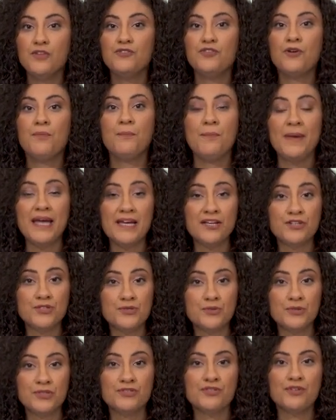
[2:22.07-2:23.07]
to make
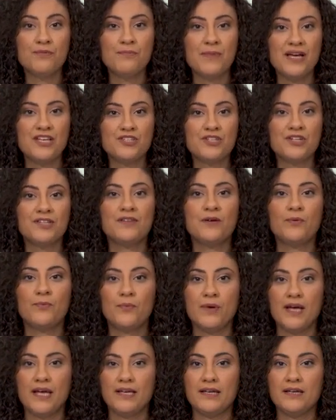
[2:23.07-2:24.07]
sure to measure the
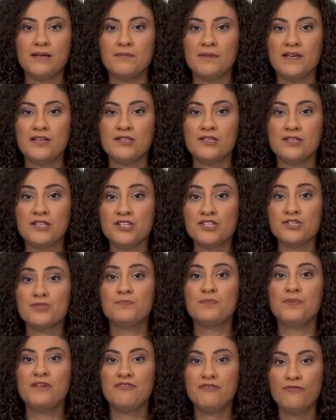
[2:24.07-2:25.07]
weighing dish
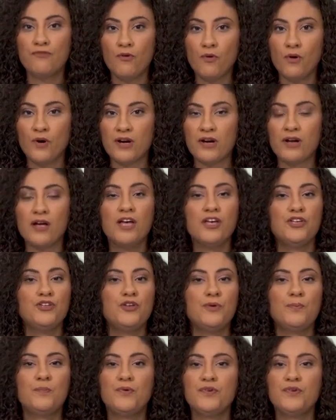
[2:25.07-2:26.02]
before you